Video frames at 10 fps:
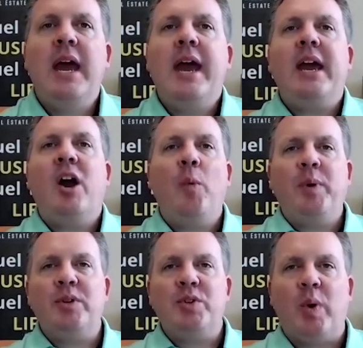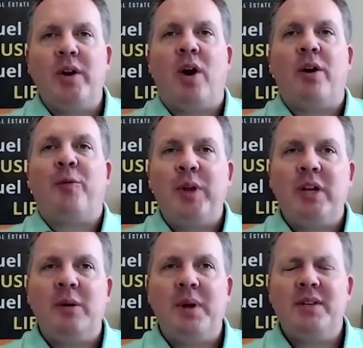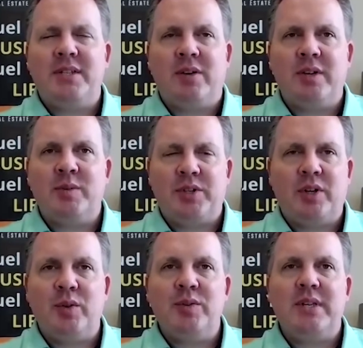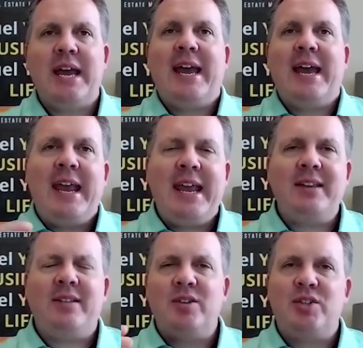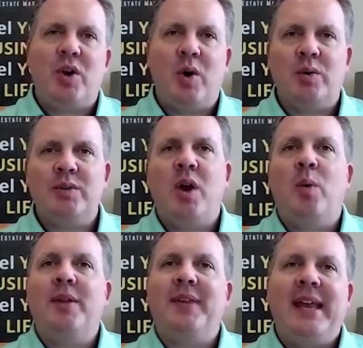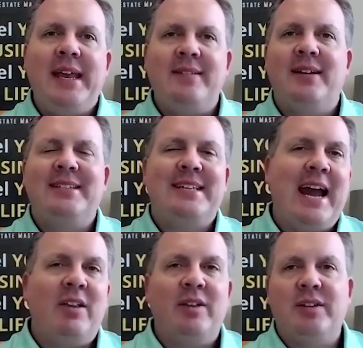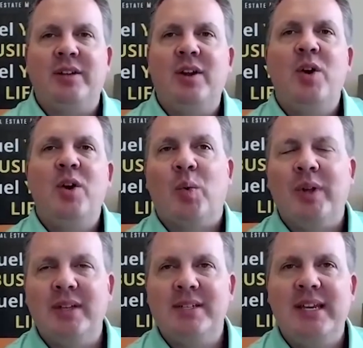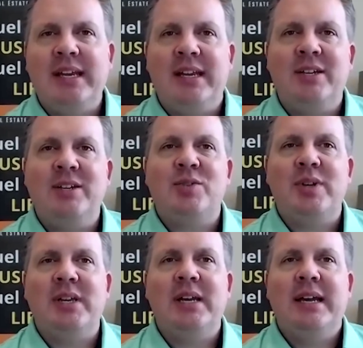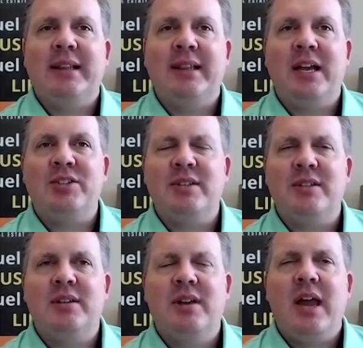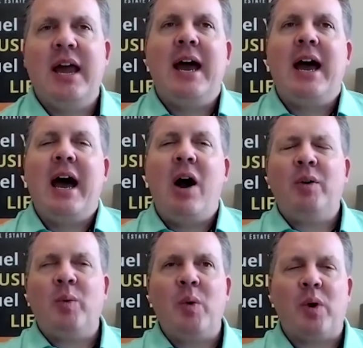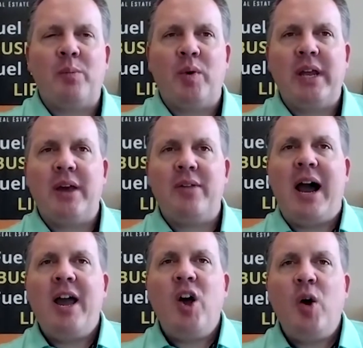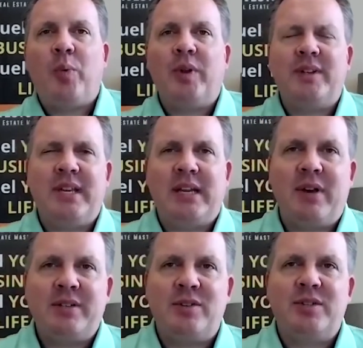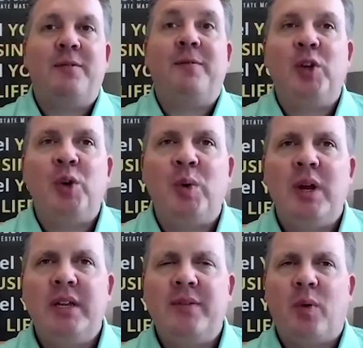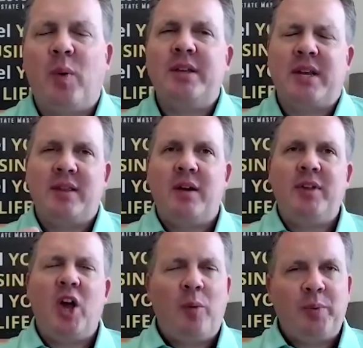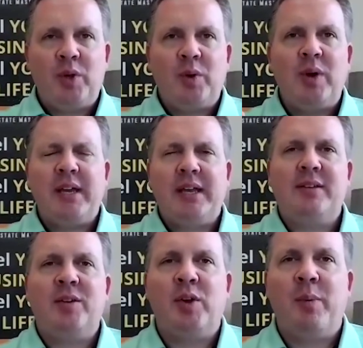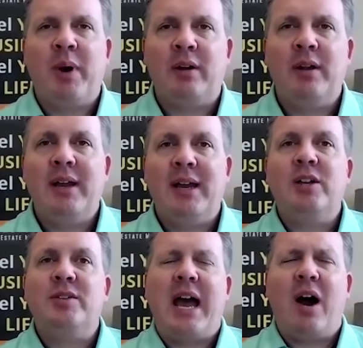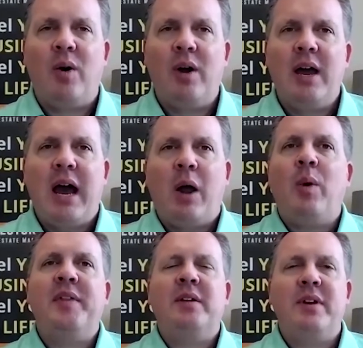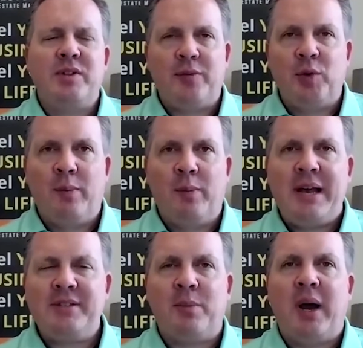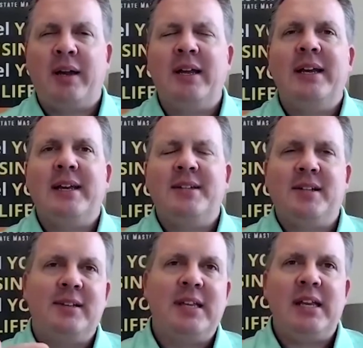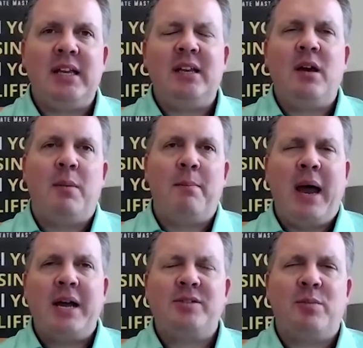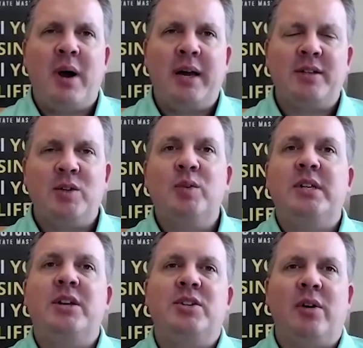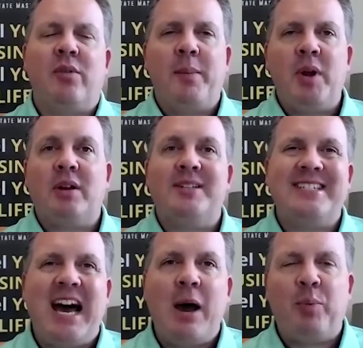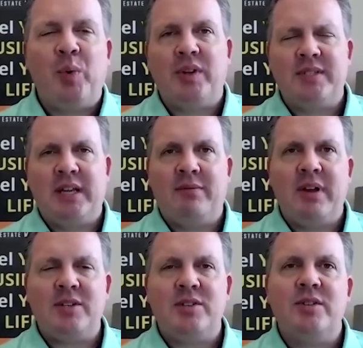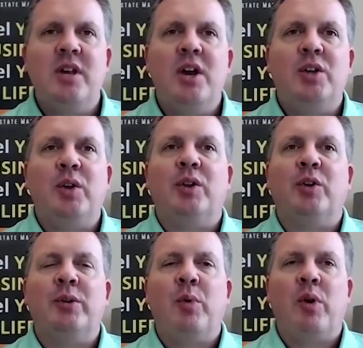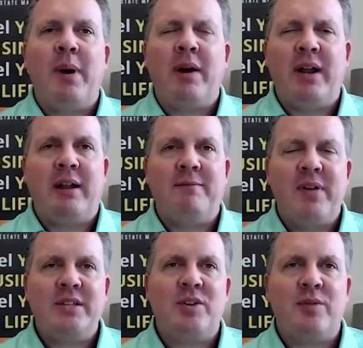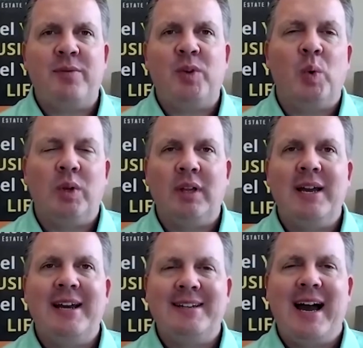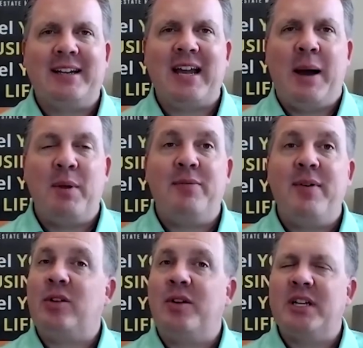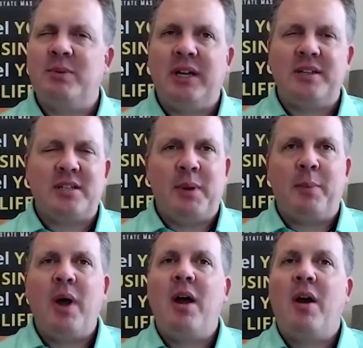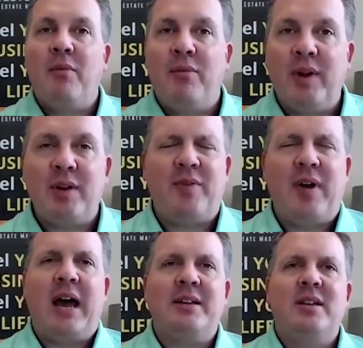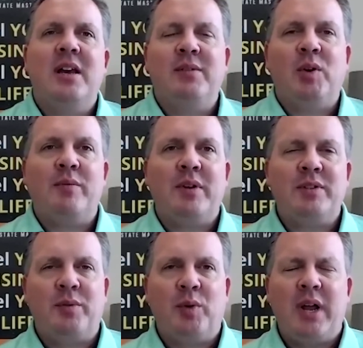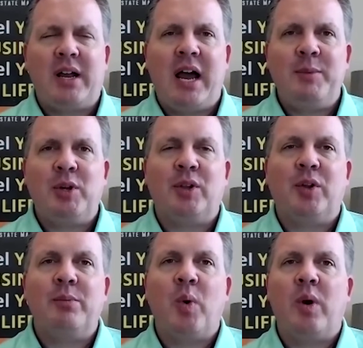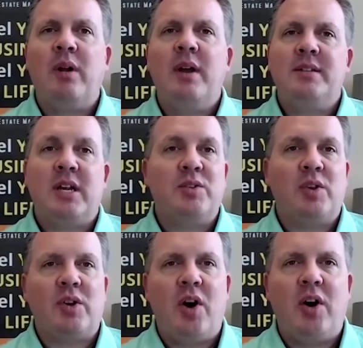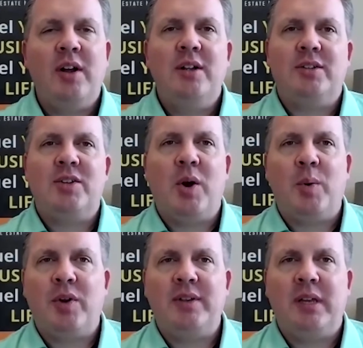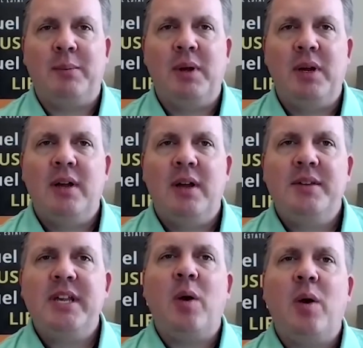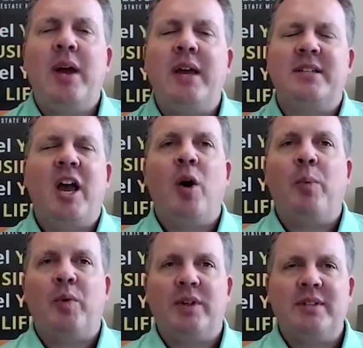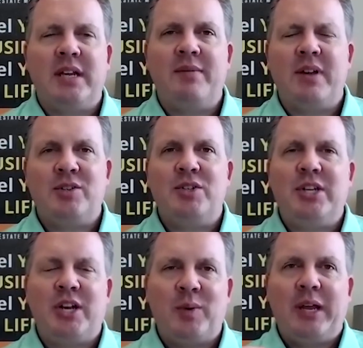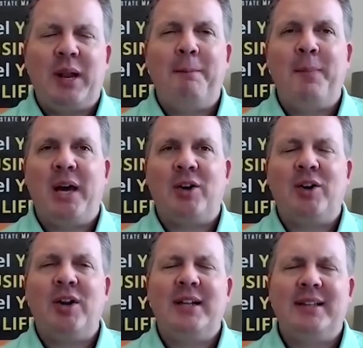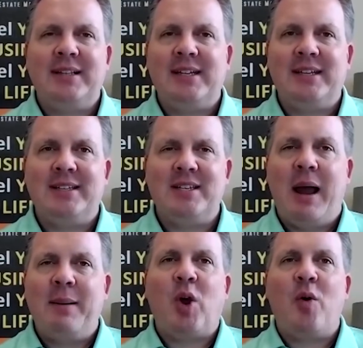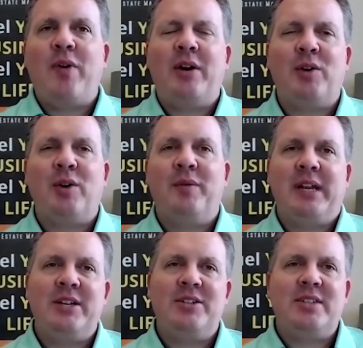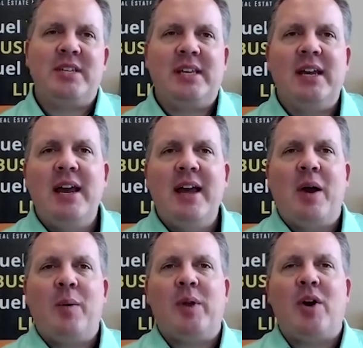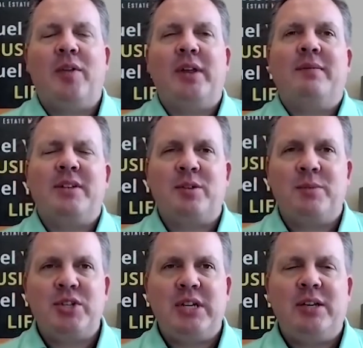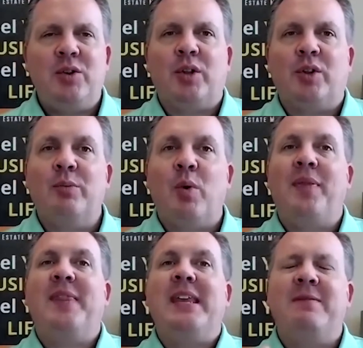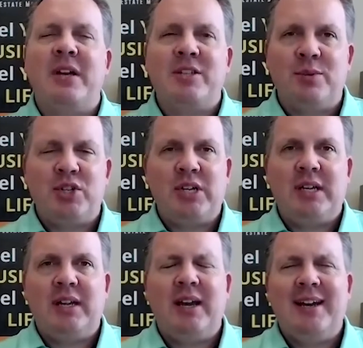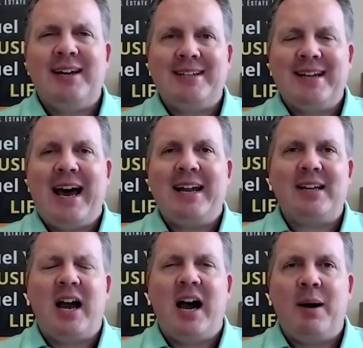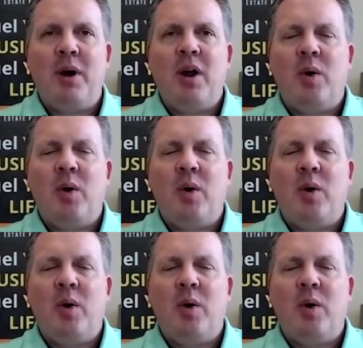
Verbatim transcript: Hey, I hope you enjoyed our Freedom series, which includes eight shows with eight talented real estate industry legends. How can we work more together? I help real estate investors in a few different ways. I'd love to help you get to know you better. And here's how. I run the Investor Fuel Mastermind. It is a leading mastermind association of America's top real estate investors. You can learn more about it at investorfuel.com. In fact, our next meeting is coming up very fast. If you go to investorfuel.com, you can learn more, schedule a call to talk with our team. The second way is I help real estate investors generate better leads. I'm the co founder of an agency that we call The Investor Machine. You can learn more at theinvestormachine.com.